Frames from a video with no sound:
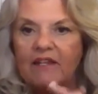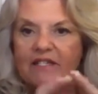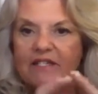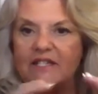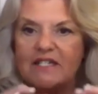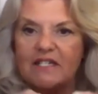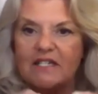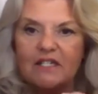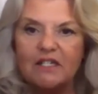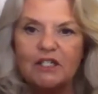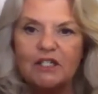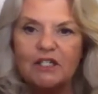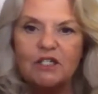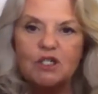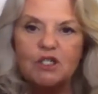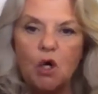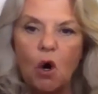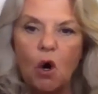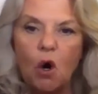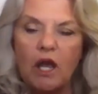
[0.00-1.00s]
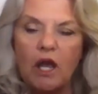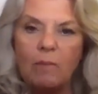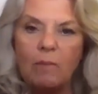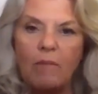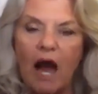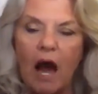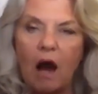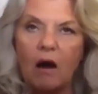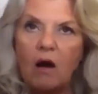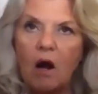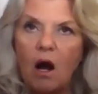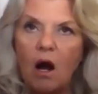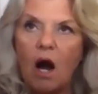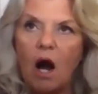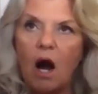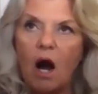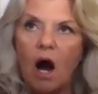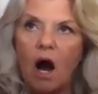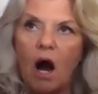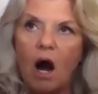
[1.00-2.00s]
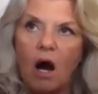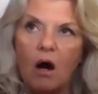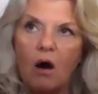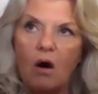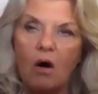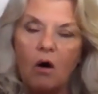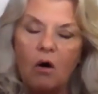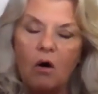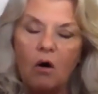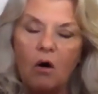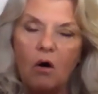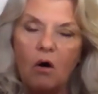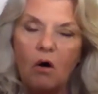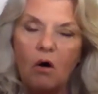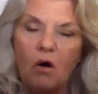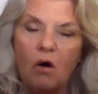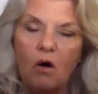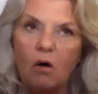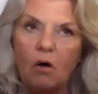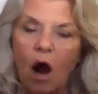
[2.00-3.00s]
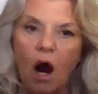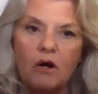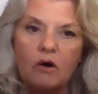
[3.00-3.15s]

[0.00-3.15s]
And this isn't a story about, oh,